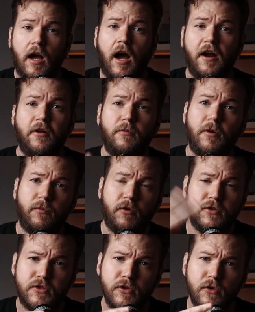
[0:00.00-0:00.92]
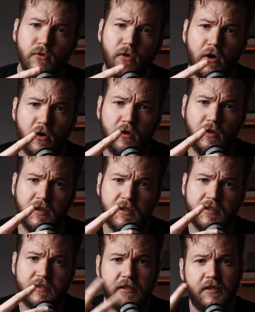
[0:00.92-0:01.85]
Item number two on our
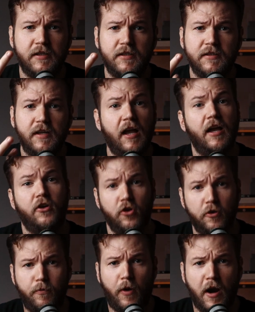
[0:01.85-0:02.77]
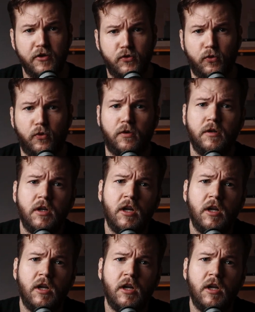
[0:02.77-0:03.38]
list is a good pry tool.